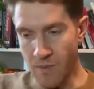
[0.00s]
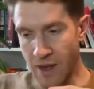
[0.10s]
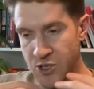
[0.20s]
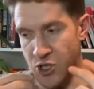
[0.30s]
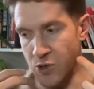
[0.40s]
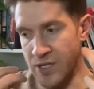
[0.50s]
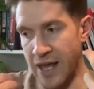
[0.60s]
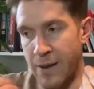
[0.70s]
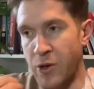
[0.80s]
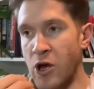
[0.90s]
to say
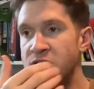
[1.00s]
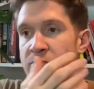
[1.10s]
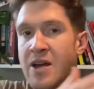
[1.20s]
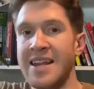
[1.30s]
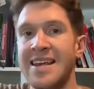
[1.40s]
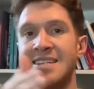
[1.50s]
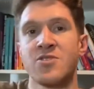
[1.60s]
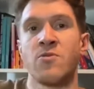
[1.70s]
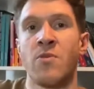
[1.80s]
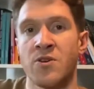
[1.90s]
it goes from like an easy
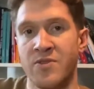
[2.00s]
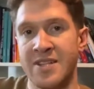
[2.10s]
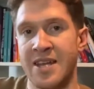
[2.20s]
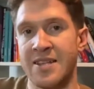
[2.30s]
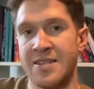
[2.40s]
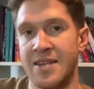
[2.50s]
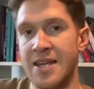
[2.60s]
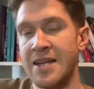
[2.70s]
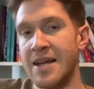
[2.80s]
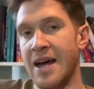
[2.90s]
to a moderate
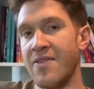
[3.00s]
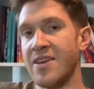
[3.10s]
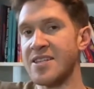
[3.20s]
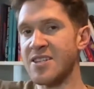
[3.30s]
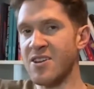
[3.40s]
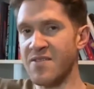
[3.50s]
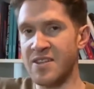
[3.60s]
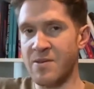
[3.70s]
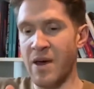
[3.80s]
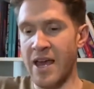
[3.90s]
intensity. And this is kind of the
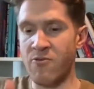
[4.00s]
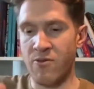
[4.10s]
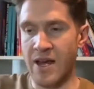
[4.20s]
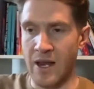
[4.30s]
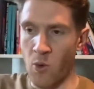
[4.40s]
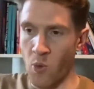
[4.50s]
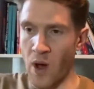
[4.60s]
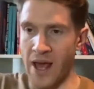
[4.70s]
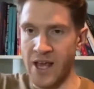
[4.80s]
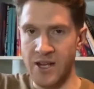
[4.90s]
domain really
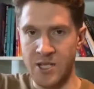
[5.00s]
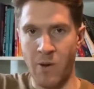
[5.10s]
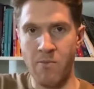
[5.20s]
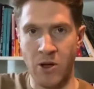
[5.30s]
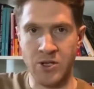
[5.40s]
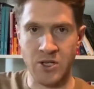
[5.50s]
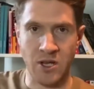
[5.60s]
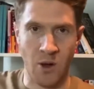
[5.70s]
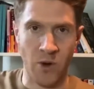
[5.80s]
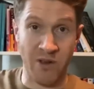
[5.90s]
where you're going to spend most of the
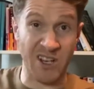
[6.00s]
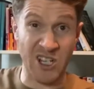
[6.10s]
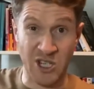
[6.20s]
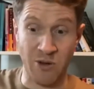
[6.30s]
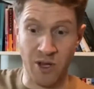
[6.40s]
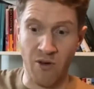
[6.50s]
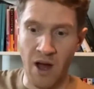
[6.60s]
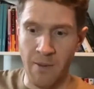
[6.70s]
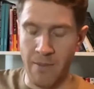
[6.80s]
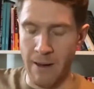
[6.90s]
time when you're actually doing your
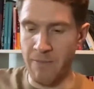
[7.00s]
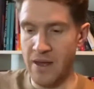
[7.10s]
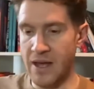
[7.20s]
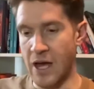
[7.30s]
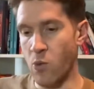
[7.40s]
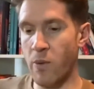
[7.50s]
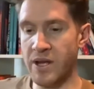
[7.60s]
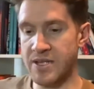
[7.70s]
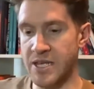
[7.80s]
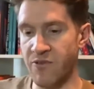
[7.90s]
Ironman. And what we
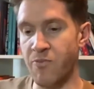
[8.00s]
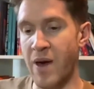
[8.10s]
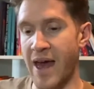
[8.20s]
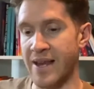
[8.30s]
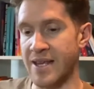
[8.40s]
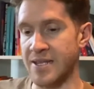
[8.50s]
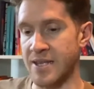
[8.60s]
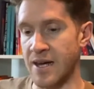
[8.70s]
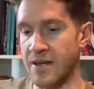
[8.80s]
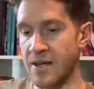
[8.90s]
can see with Ben is
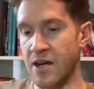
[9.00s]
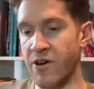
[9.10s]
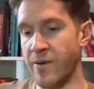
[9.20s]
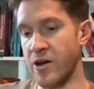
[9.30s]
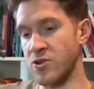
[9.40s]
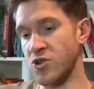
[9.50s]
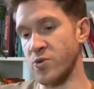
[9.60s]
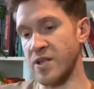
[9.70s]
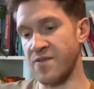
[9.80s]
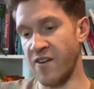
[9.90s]
that around about
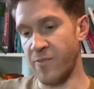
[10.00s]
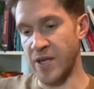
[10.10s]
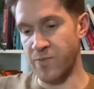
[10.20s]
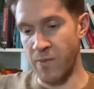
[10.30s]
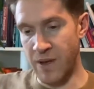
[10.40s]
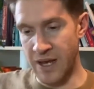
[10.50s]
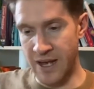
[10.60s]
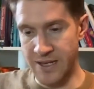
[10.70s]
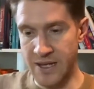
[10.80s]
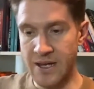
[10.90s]
125 beats per
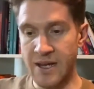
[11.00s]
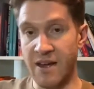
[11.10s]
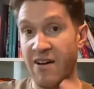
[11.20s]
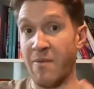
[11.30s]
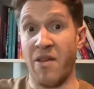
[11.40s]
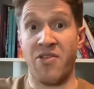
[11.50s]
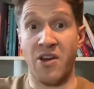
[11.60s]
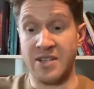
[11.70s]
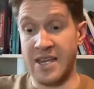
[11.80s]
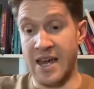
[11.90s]
minute, around about
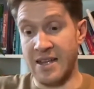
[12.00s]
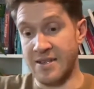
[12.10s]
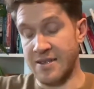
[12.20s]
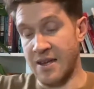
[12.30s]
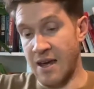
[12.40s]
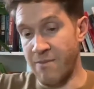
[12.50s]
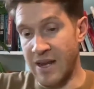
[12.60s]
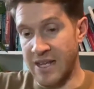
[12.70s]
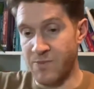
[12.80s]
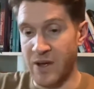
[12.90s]
38
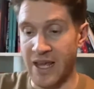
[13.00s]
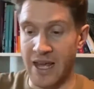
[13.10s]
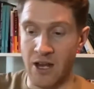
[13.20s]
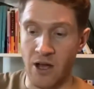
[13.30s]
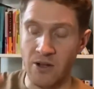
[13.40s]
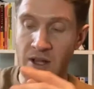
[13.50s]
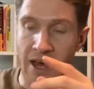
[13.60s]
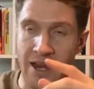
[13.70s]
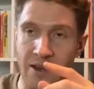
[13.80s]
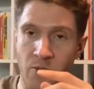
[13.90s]
milliliters per kilo.
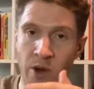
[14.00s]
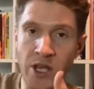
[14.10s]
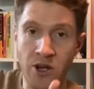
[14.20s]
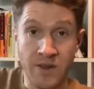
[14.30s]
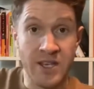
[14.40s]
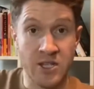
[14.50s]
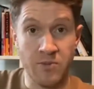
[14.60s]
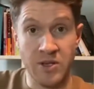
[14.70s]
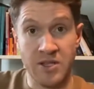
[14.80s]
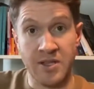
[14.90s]
And when you look at these
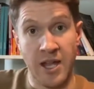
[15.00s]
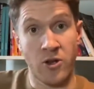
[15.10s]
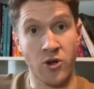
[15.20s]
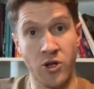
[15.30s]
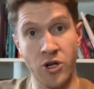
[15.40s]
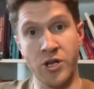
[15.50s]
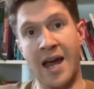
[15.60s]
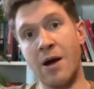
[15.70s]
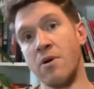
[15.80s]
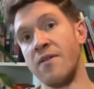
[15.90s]
numbers, they look good.
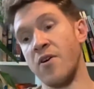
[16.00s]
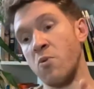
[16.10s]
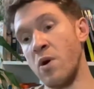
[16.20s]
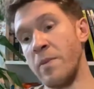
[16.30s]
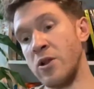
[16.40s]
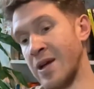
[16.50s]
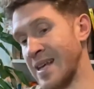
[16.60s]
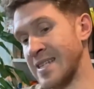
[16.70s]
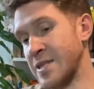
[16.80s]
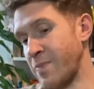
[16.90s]
However, when we look at
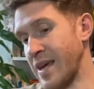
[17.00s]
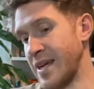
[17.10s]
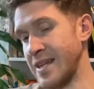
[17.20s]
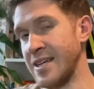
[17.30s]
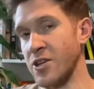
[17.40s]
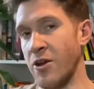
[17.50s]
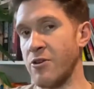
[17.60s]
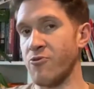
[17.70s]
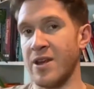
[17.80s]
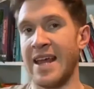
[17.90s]
his speed, he's
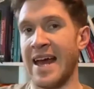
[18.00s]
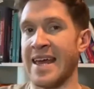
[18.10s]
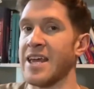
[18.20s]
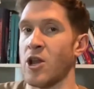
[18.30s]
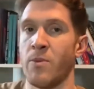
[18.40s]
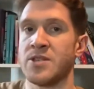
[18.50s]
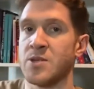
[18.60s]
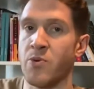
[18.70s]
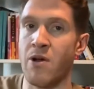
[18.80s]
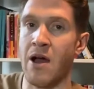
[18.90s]
only running 8
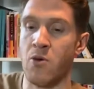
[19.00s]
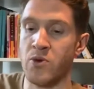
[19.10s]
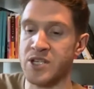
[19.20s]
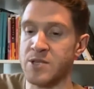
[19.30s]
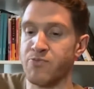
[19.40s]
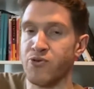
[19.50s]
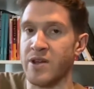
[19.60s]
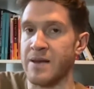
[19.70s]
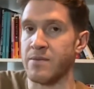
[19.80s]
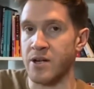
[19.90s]
kilometers per hour, which is
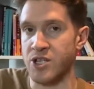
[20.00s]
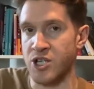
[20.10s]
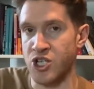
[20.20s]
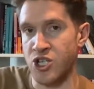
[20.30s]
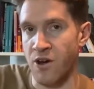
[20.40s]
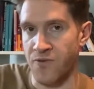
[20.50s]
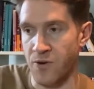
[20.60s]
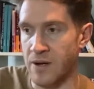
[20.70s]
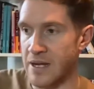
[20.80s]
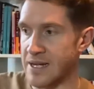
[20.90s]
pretty much a
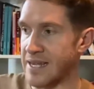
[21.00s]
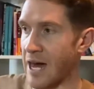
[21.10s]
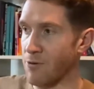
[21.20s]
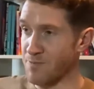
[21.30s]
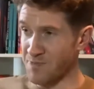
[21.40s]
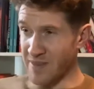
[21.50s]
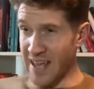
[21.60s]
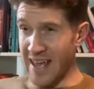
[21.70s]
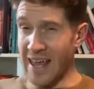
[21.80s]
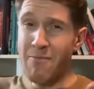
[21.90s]
shuffle. Now,
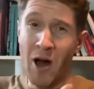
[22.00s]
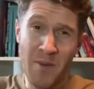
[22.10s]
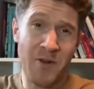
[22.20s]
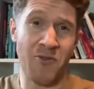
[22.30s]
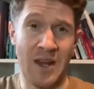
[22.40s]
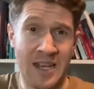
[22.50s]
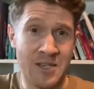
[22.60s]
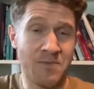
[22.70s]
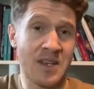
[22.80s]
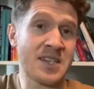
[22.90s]
he might be running
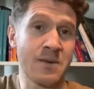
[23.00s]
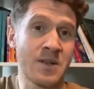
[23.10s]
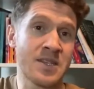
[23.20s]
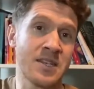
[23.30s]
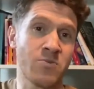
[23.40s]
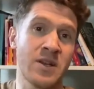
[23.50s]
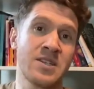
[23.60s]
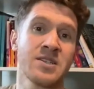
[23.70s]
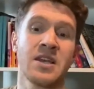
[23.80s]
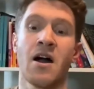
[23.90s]
something similar to this when he
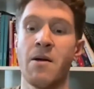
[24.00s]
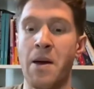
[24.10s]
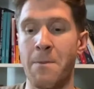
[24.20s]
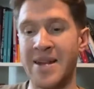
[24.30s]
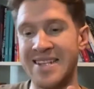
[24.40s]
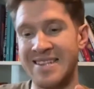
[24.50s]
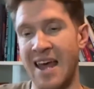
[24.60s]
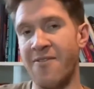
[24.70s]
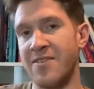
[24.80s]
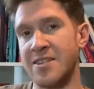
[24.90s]
does the Ironman, but it's
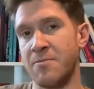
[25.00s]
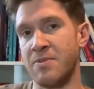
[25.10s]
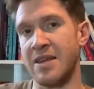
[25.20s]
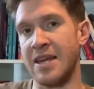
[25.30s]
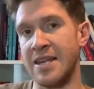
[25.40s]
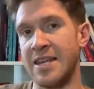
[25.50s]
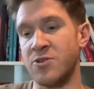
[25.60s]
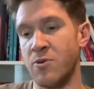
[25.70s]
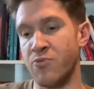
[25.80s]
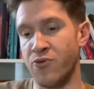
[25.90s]
definitely something he
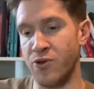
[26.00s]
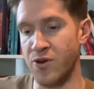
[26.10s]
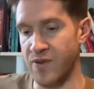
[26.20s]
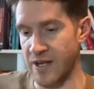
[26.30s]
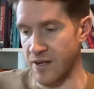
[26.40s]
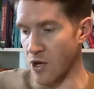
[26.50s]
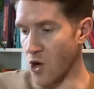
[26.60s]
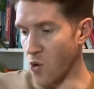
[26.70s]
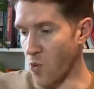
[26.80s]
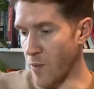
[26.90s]
needs to improve. And
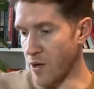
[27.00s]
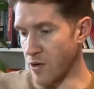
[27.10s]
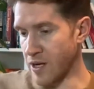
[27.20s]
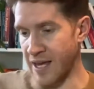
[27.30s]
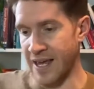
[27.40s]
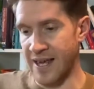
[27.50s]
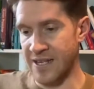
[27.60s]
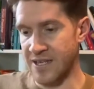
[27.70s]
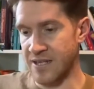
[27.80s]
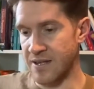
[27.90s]
when we look at
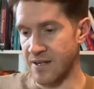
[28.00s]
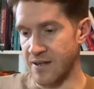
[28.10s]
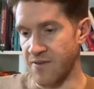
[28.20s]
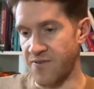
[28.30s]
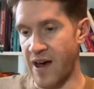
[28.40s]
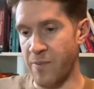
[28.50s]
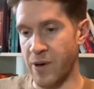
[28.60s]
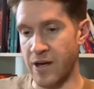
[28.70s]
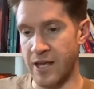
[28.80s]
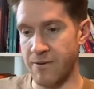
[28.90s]
his fat
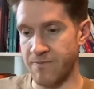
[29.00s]
burning,